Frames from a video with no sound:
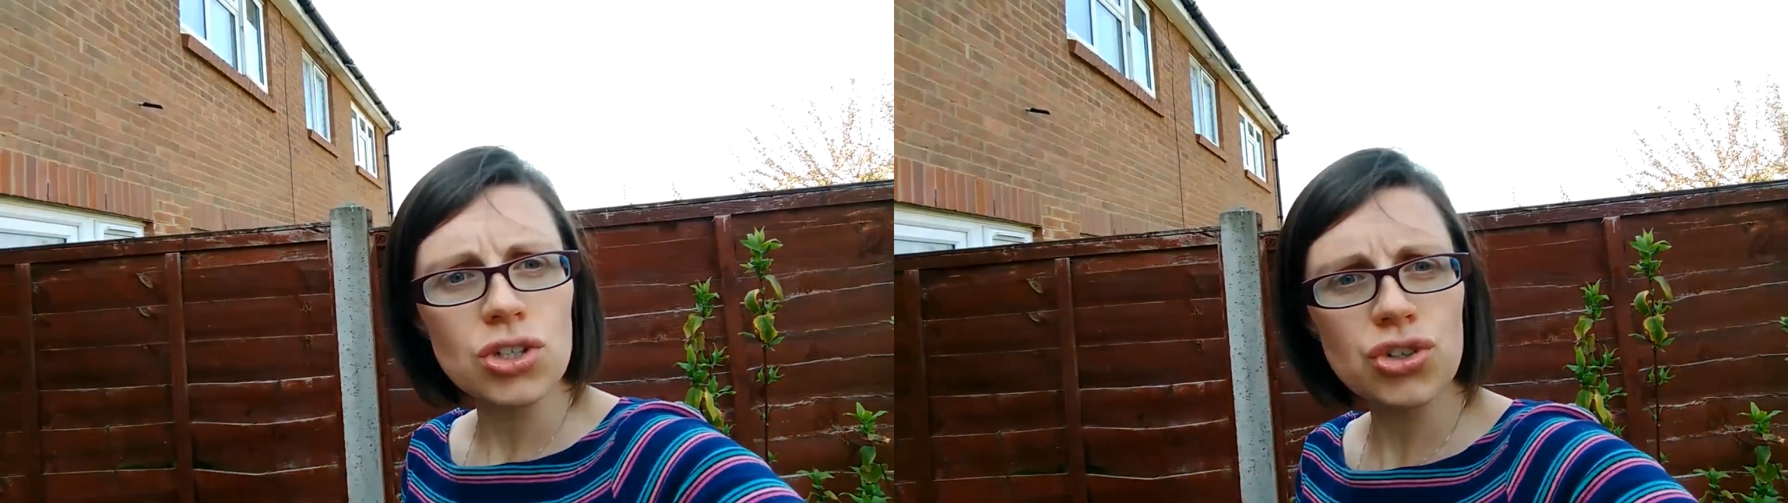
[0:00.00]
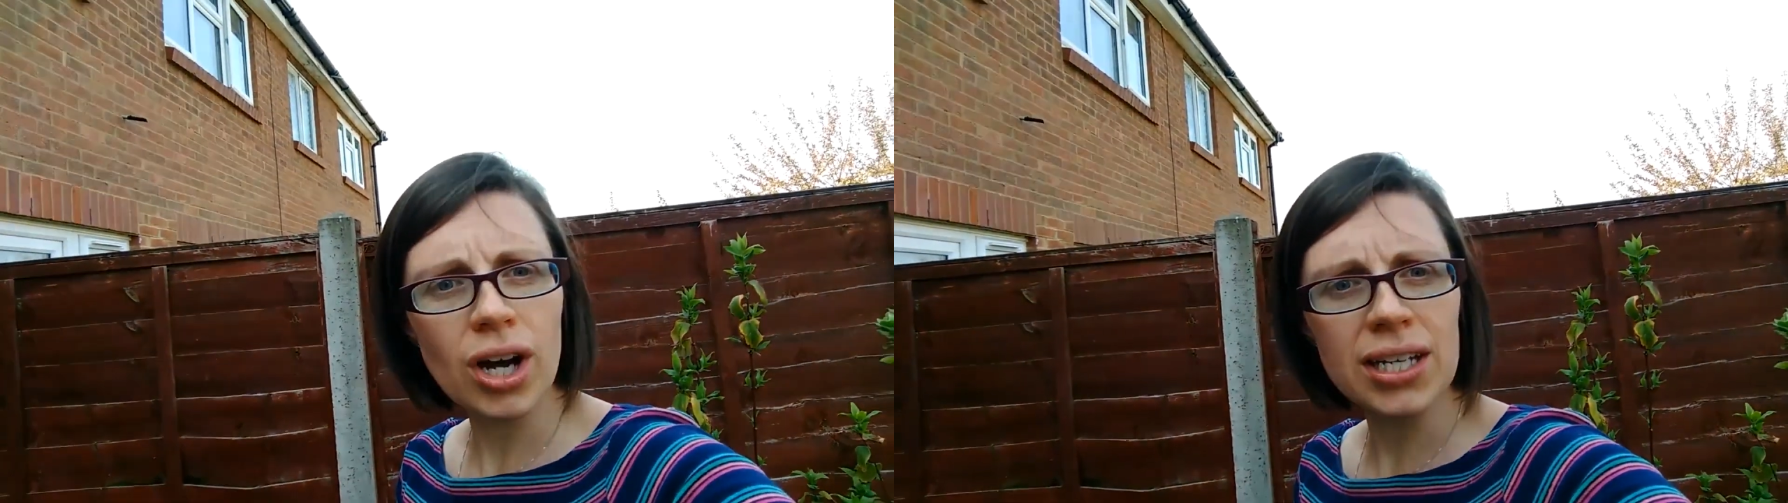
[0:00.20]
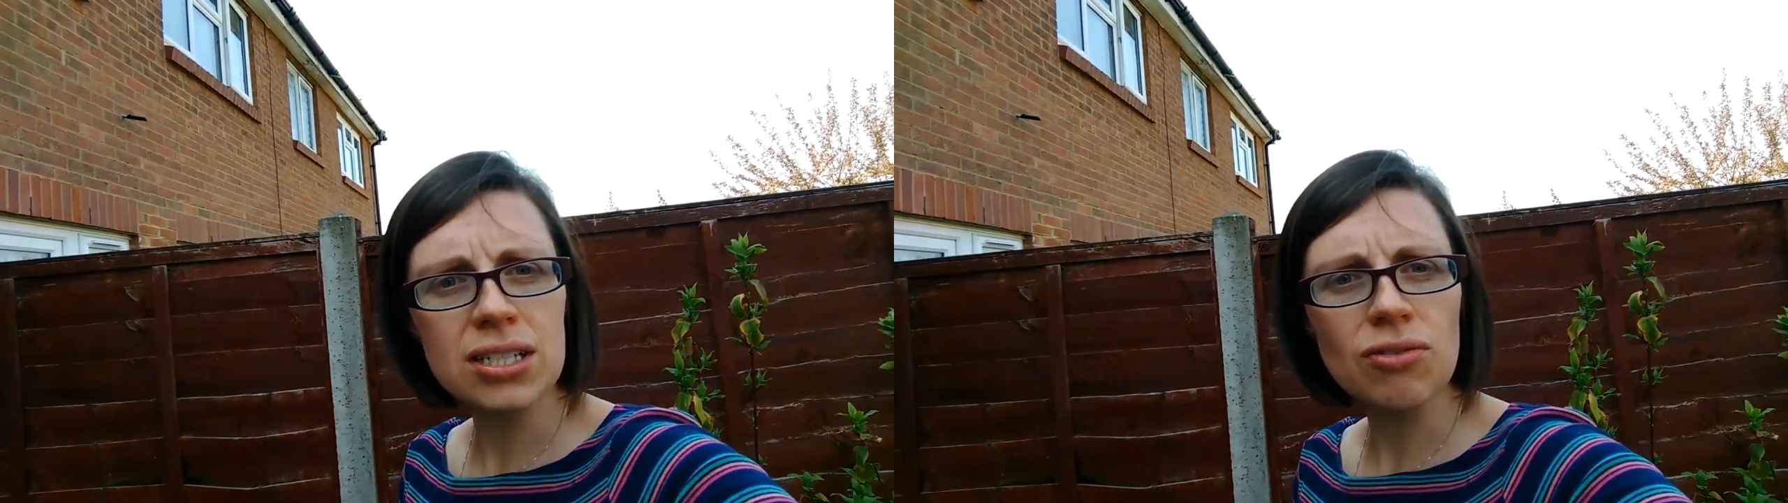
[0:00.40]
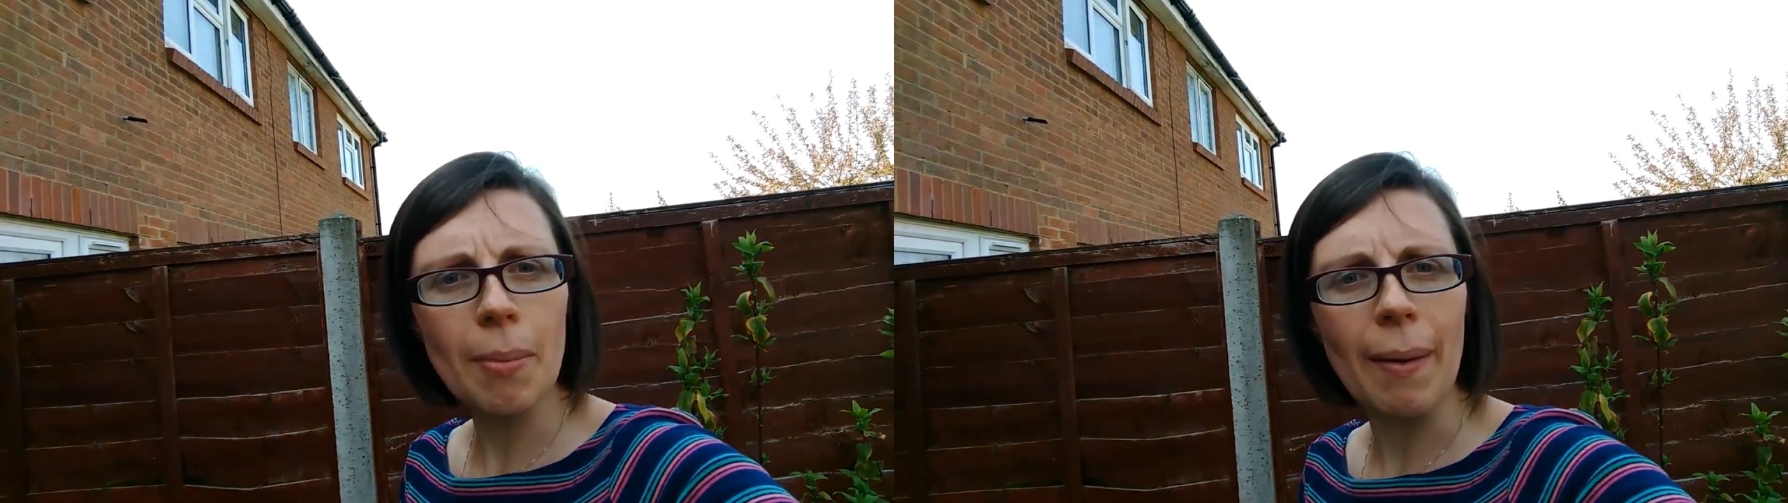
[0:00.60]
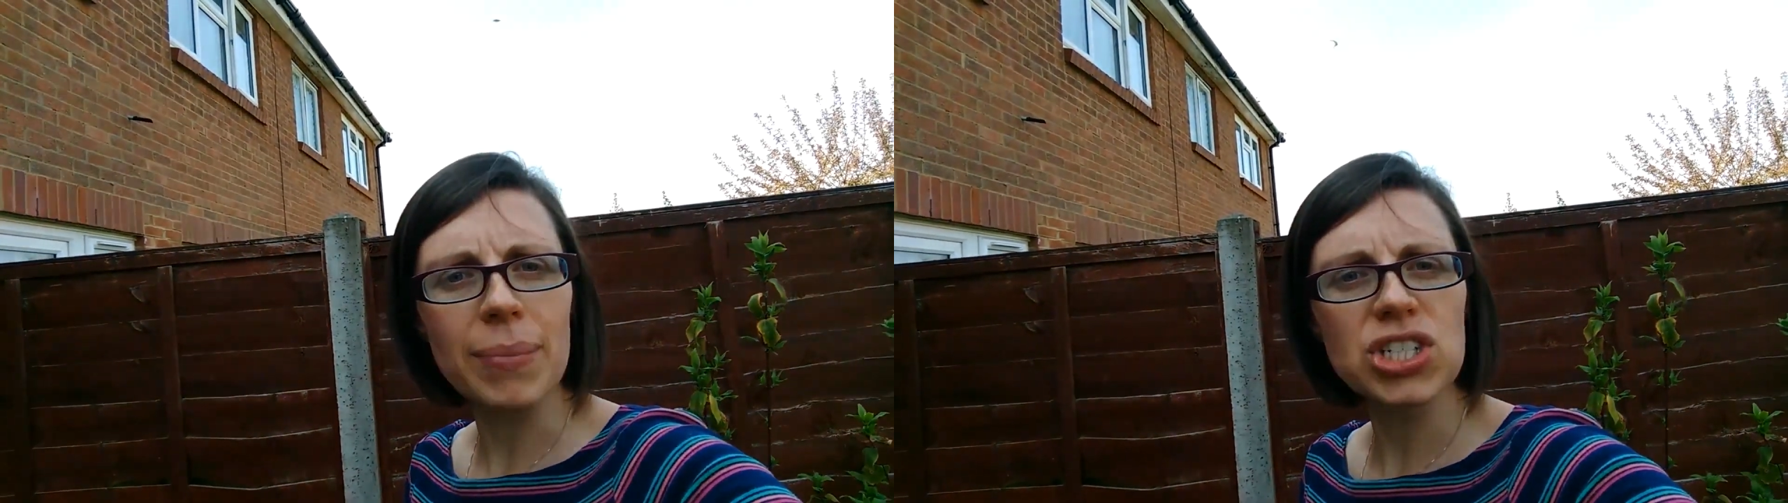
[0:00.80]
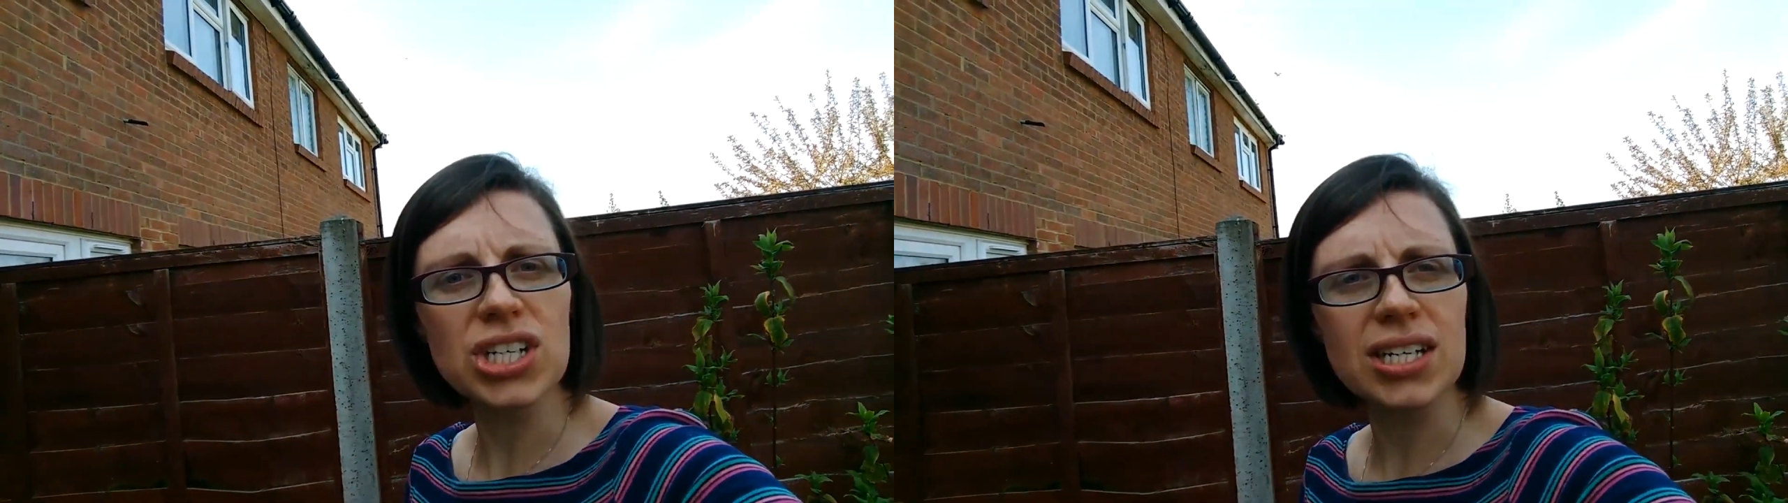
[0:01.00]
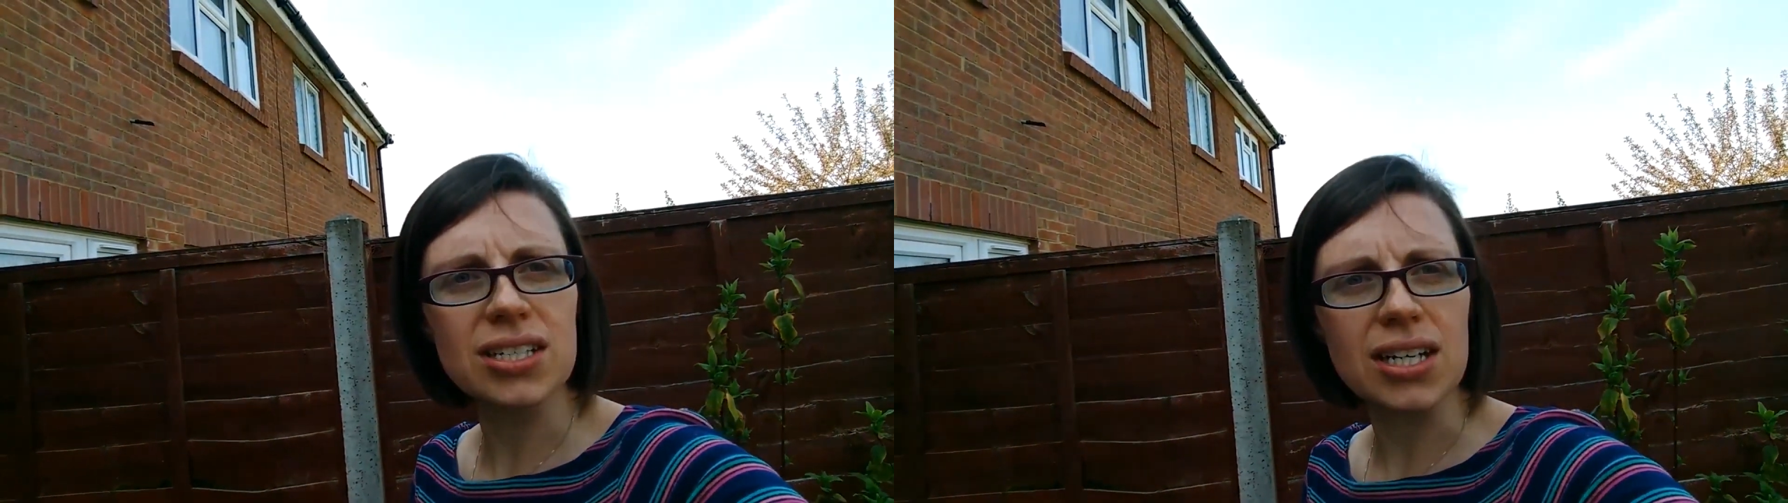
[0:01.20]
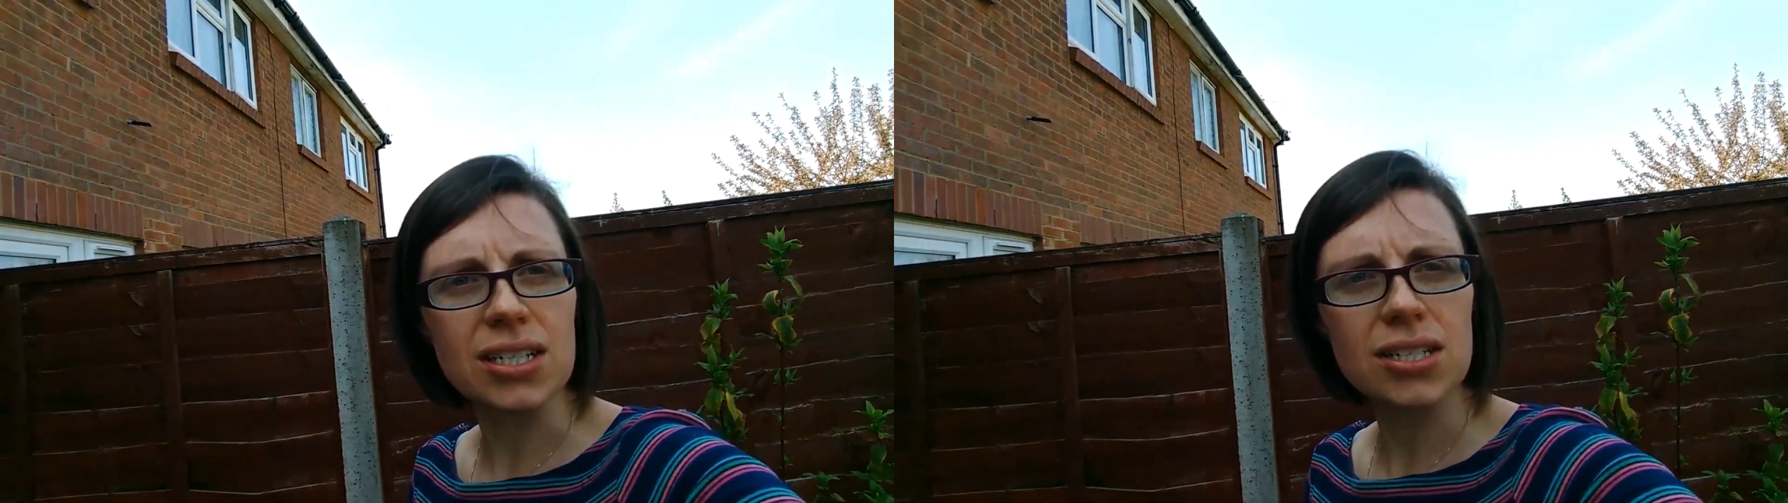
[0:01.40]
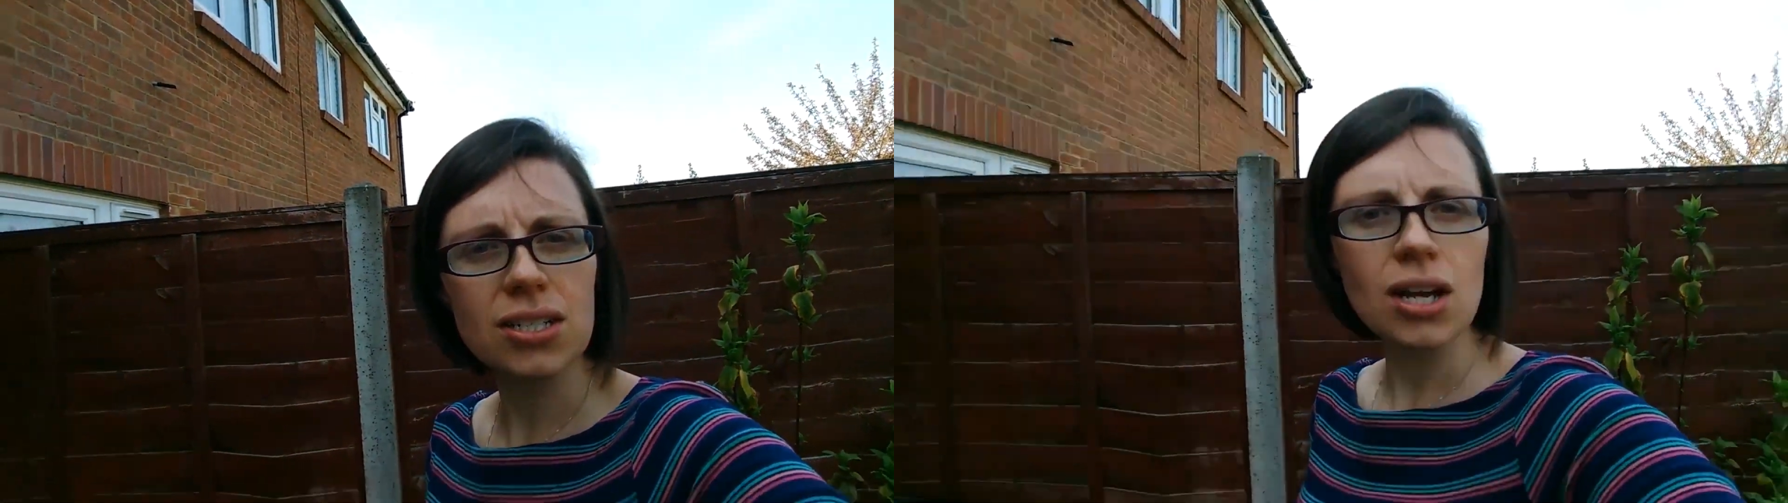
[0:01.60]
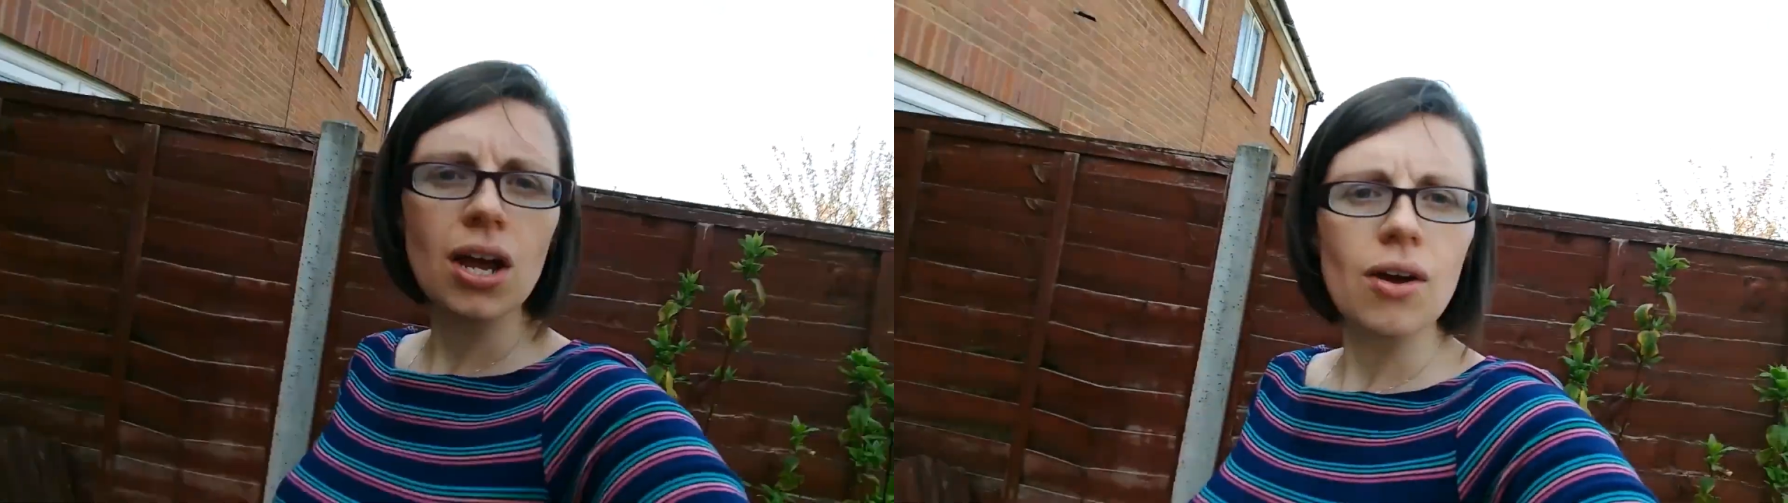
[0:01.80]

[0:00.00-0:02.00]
try to remember Jesus.